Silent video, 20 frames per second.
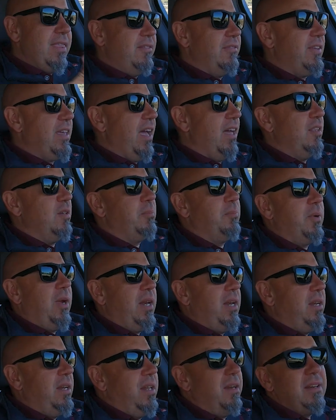they've
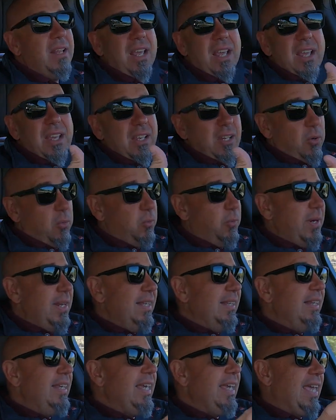calibrated it, you
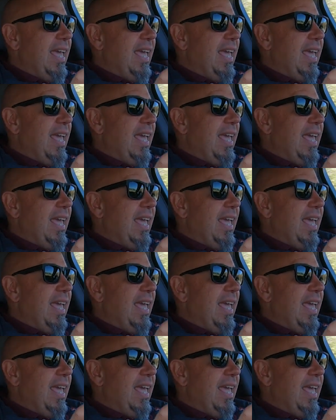really